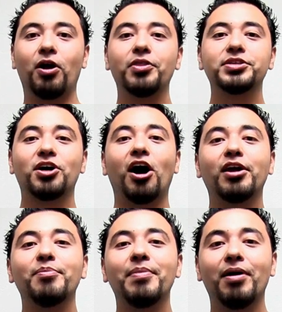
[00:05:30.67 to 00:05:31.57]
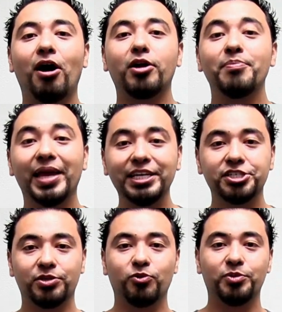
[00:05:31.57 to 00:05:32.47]
All this
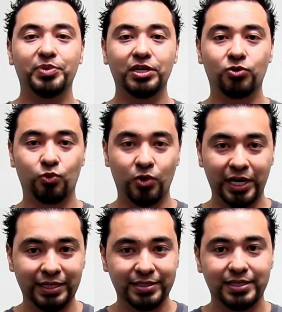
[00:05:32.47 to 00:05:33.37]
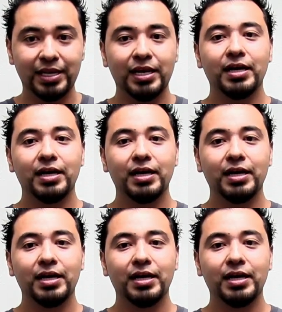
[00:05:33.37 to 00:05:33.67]
automation would be great.